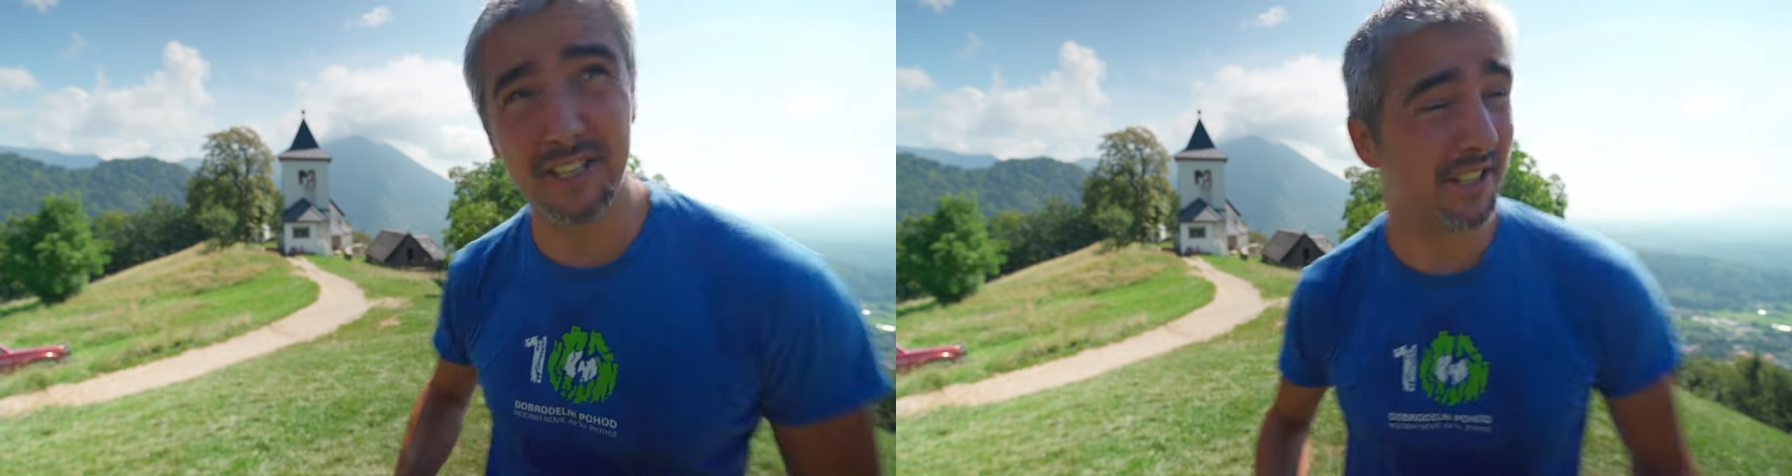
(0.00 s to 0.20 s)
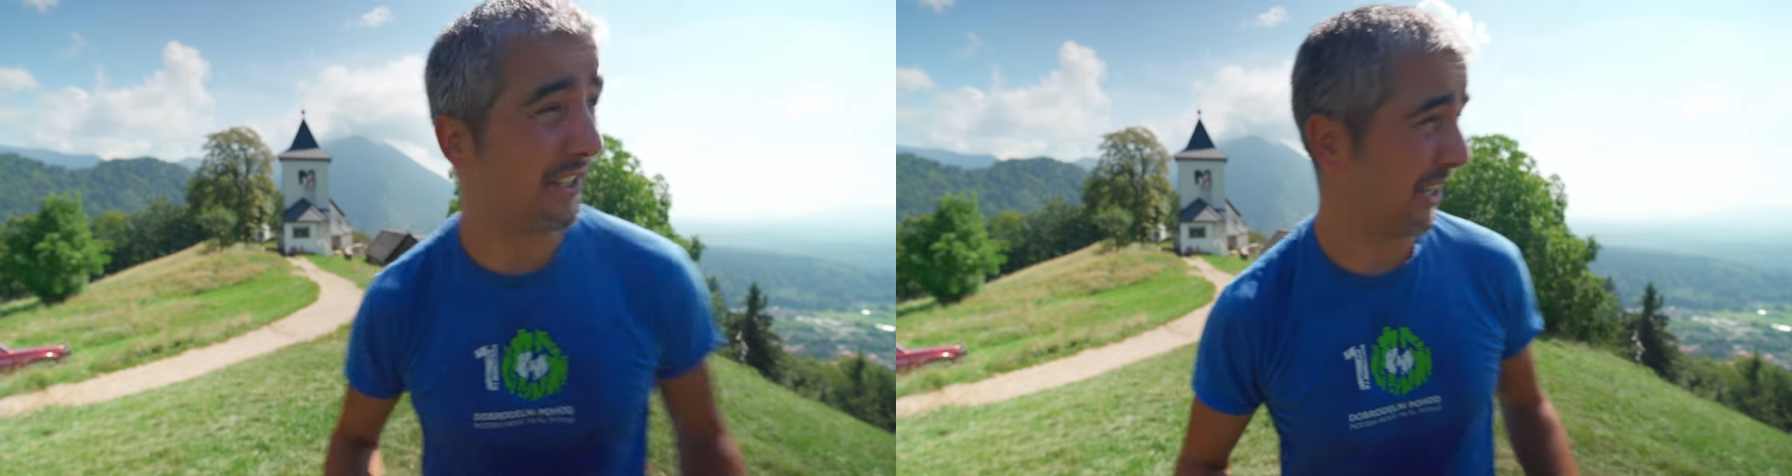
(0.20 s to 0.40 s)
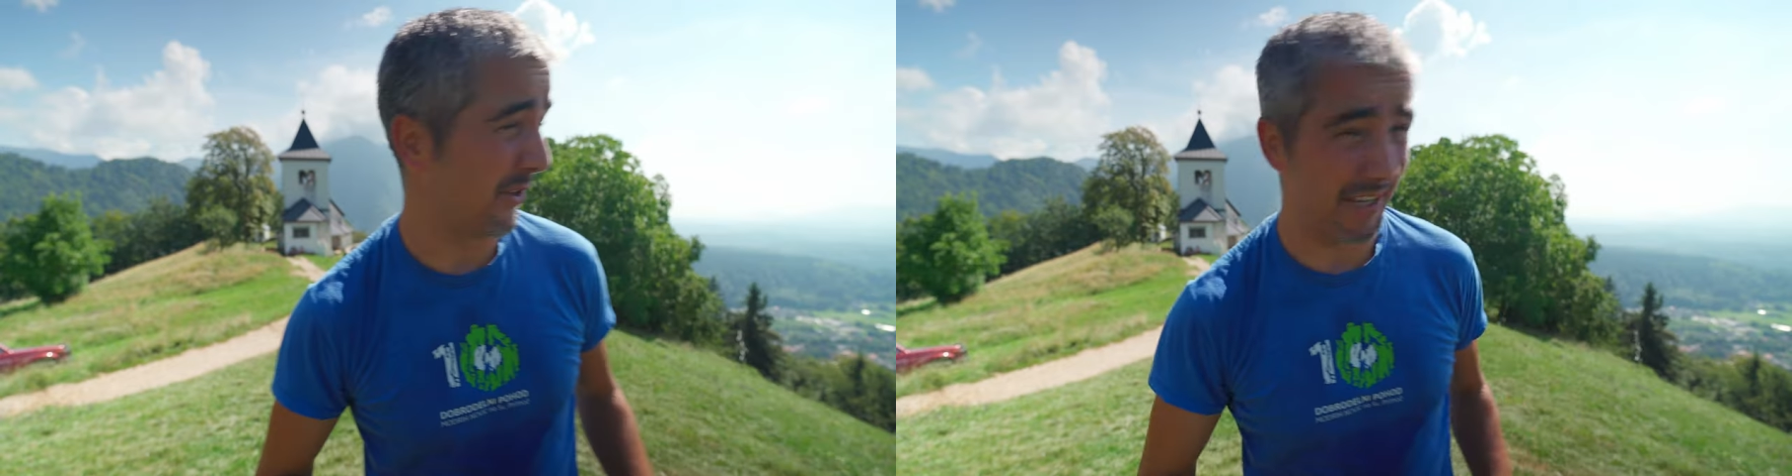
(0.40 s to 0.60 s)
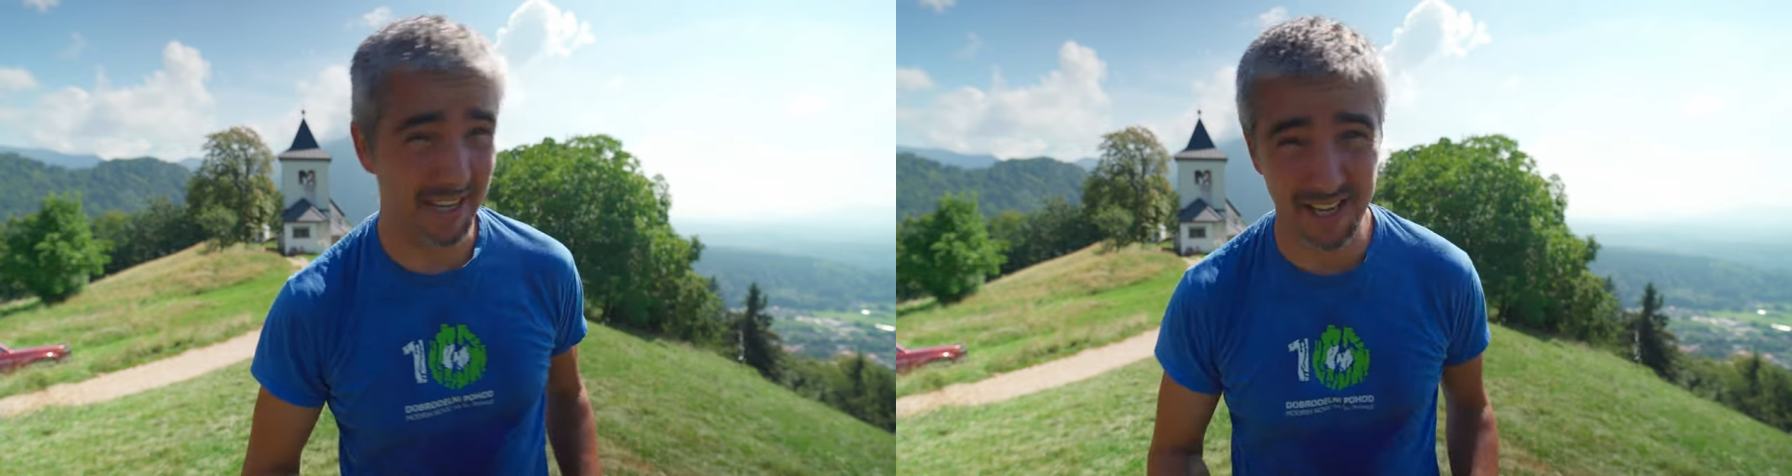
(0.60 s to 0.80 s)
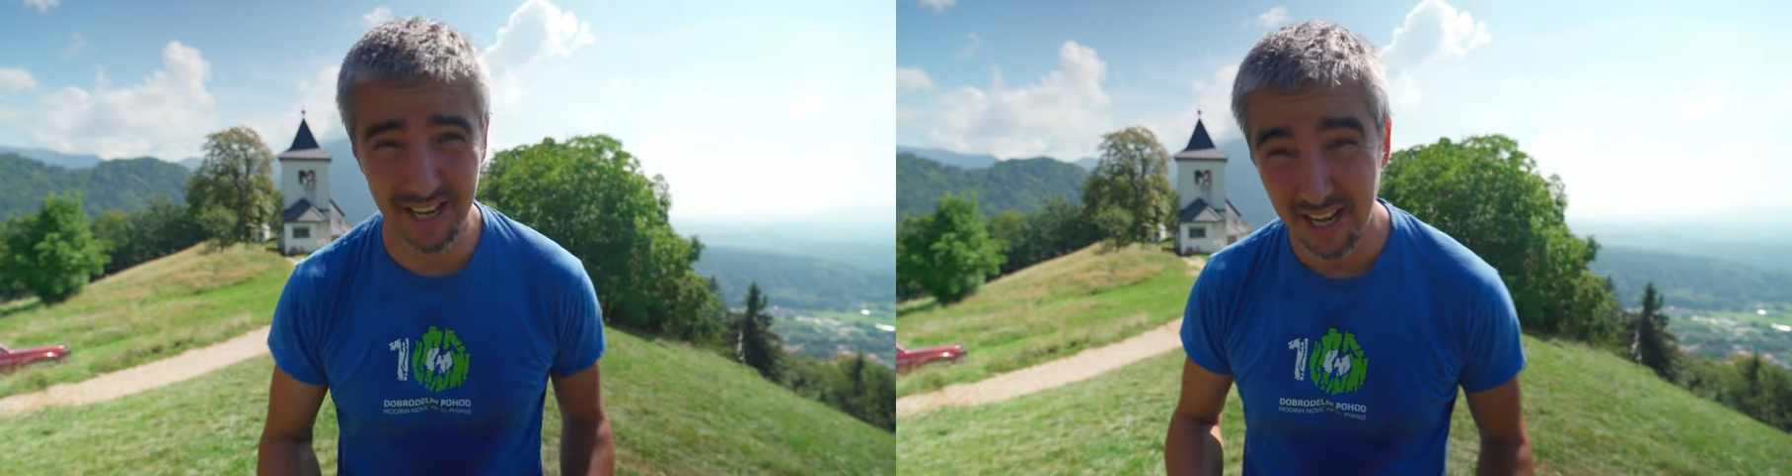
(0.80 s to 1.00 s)
in the scenery.
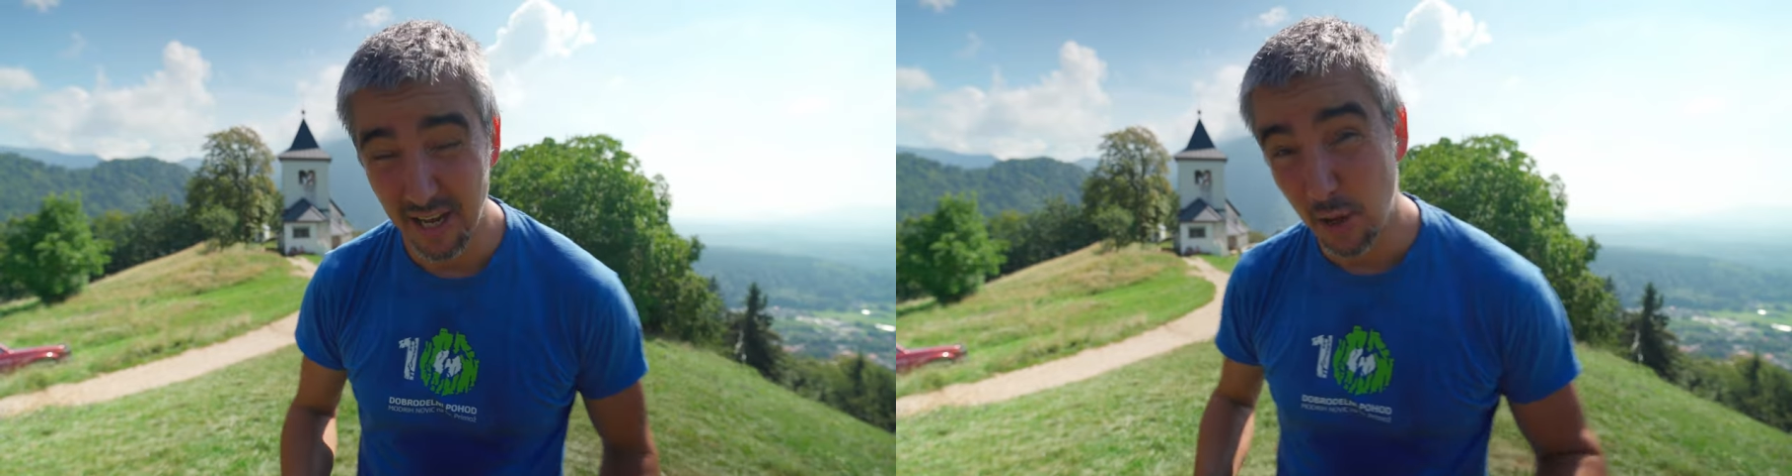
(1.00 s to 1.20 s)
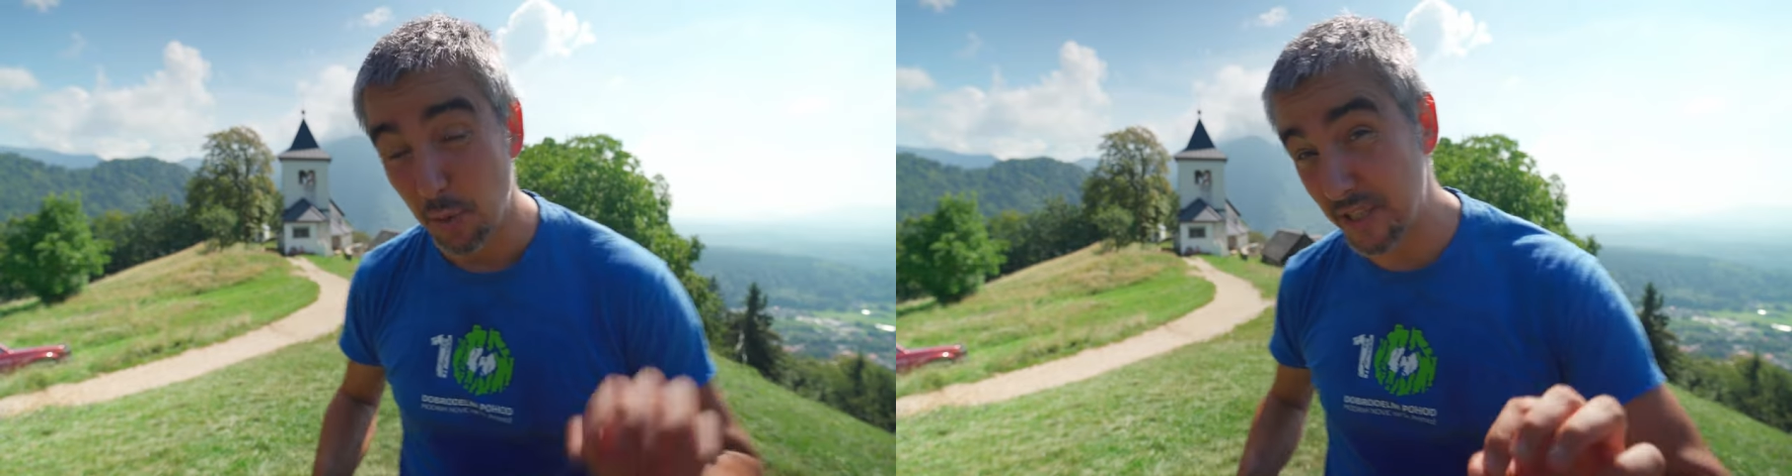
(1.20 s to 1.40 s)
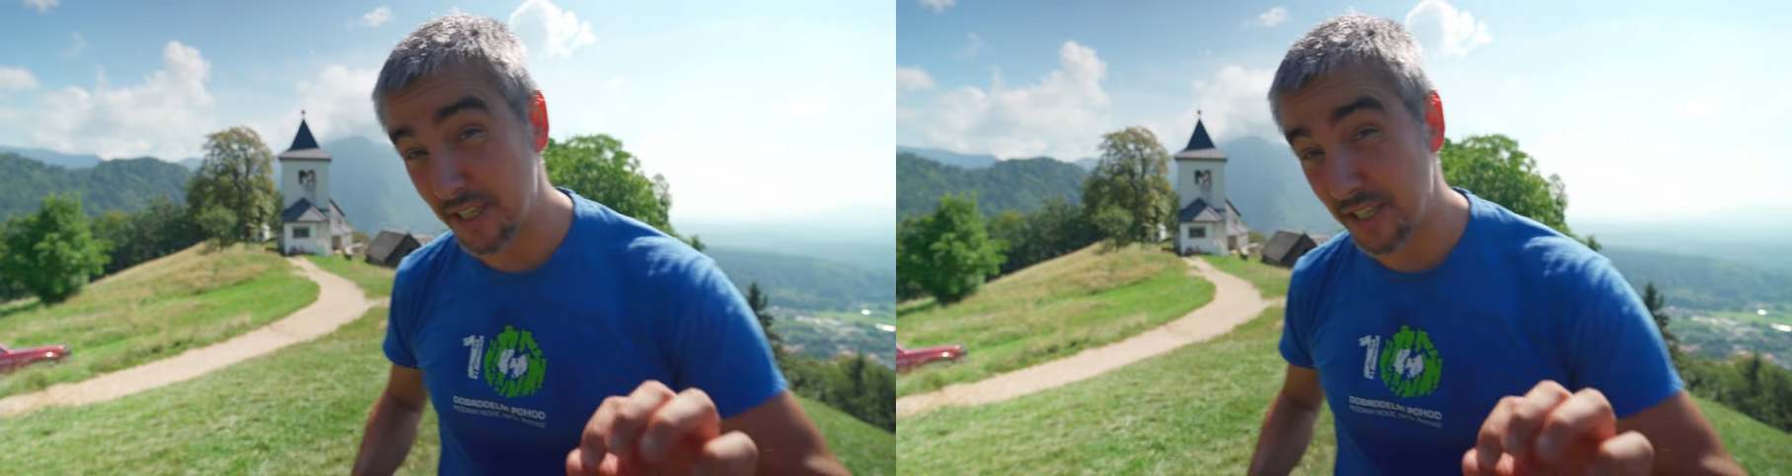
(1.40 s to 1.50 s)
We